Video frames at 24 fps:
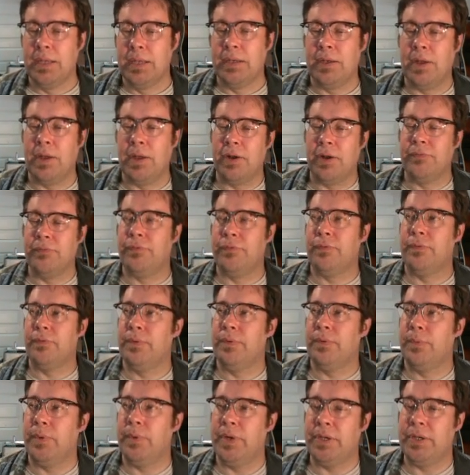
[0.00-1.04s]
none of
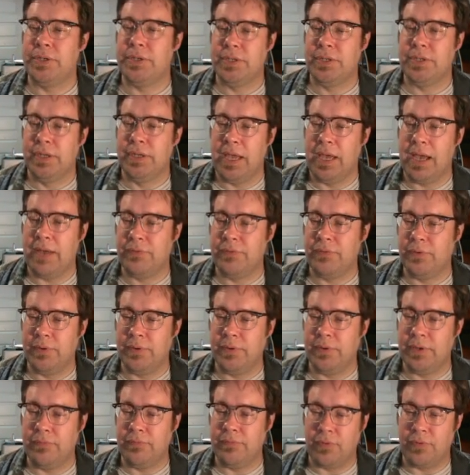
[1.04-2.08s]
which have to
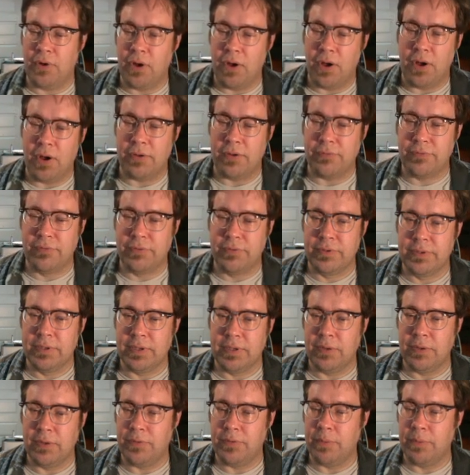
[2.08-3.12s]
involve
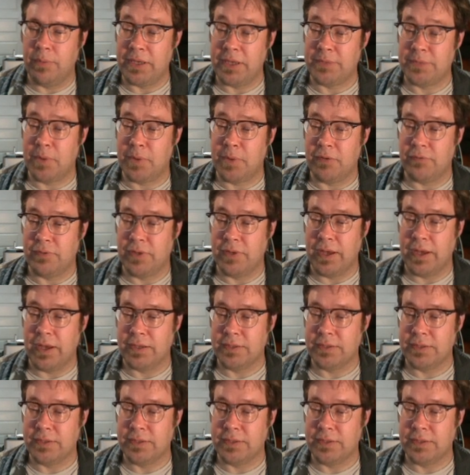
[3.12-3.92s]
a, a baseball flying.